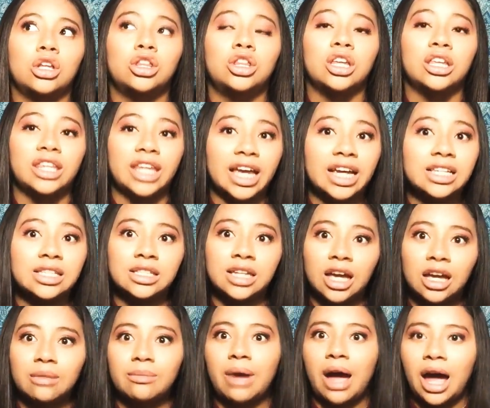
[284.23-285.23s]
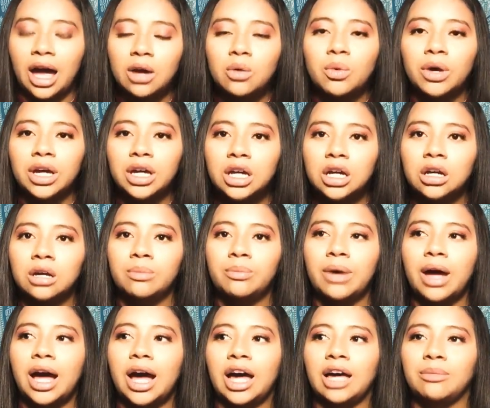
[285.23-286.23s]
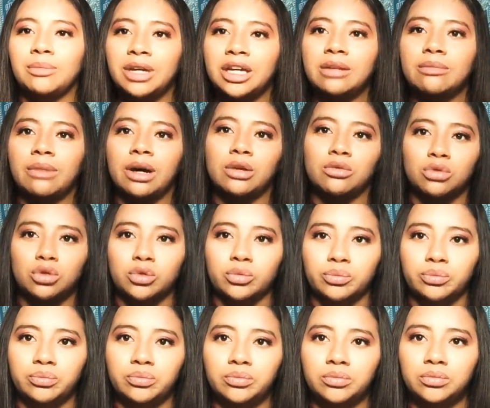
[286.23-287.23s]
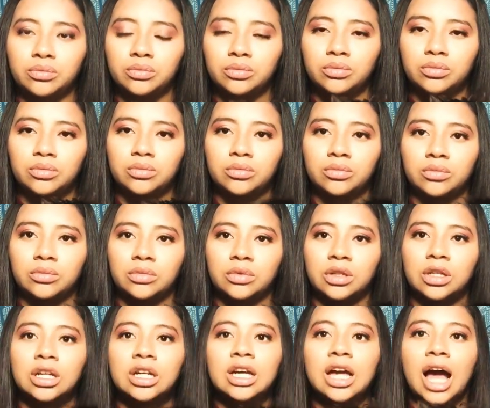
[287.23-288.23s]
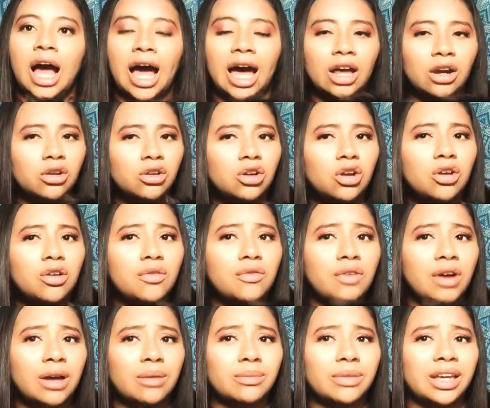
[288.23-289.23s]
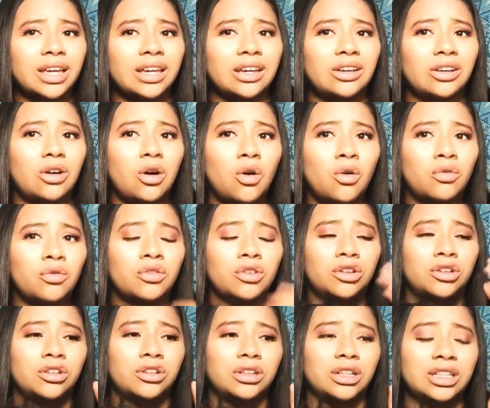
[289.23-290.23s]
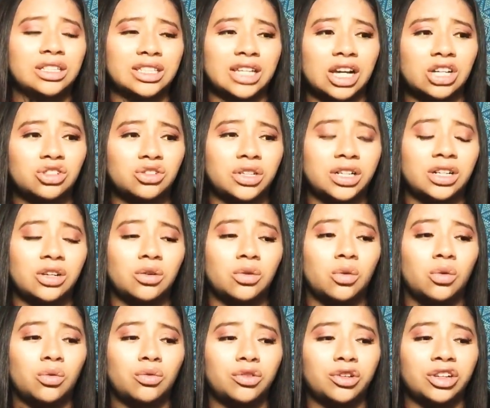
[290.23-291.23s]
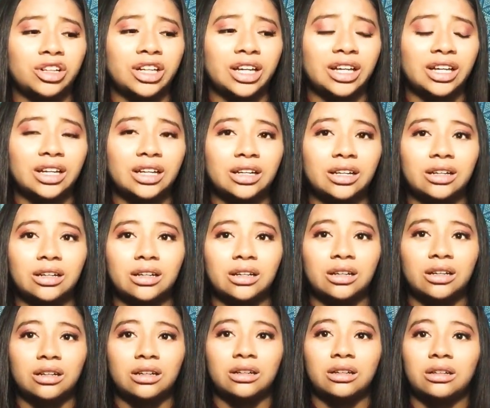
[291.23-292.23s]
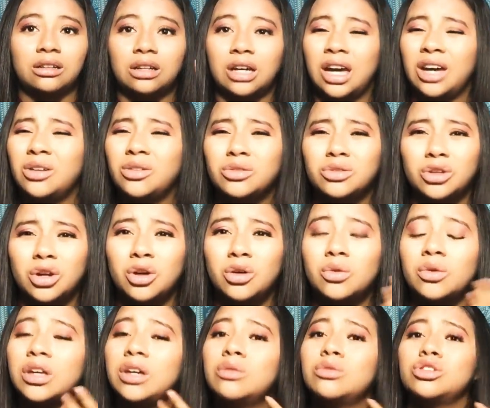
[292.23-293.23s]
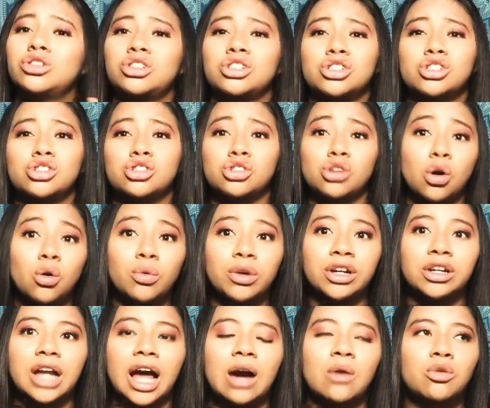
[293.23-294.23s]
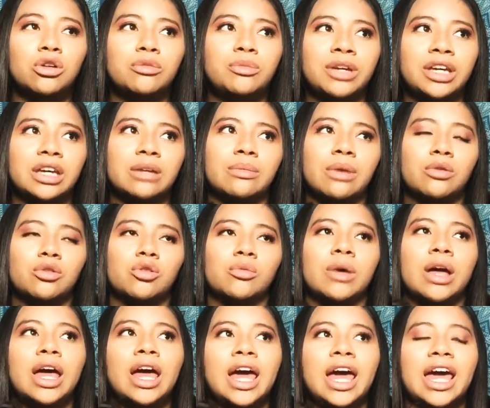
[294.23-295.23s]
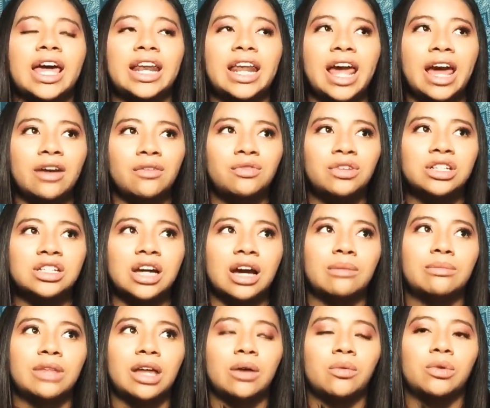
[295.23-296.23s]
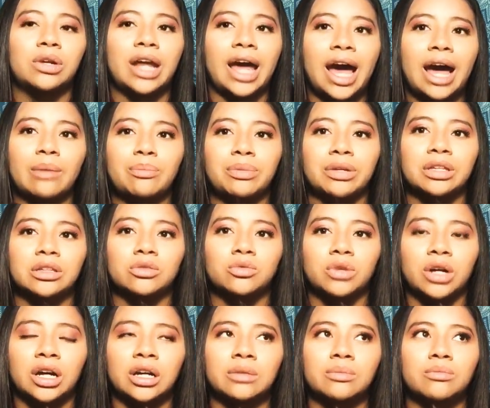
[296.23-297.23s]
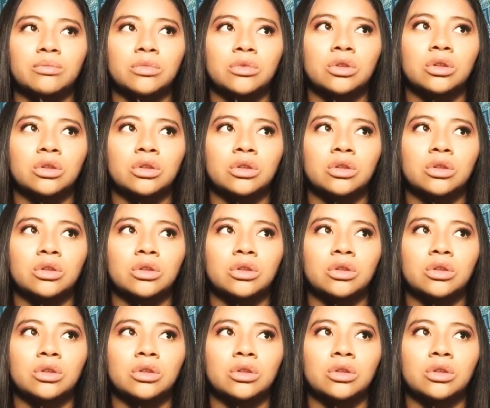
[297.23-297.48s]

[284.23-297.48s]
The next time I wake up, I'm in my room. I don't know if I'm like over exaggerating or over like, I don't know. It was just so weird. I would be in my room, and every time that would happen, right?